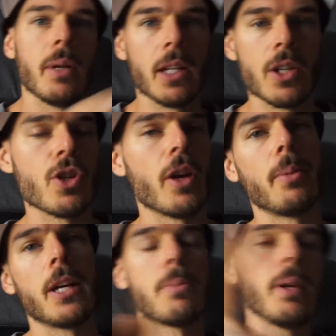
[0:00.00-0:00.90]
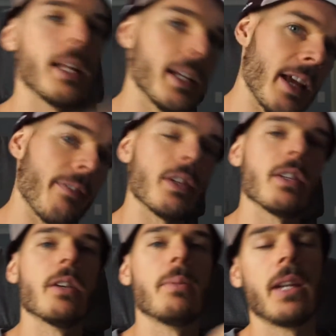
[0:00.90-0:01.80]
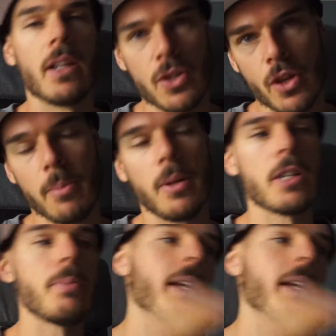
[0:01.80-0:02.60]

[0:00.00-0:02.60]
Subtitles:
being in a surplus, being in a deficit, being in a surplus,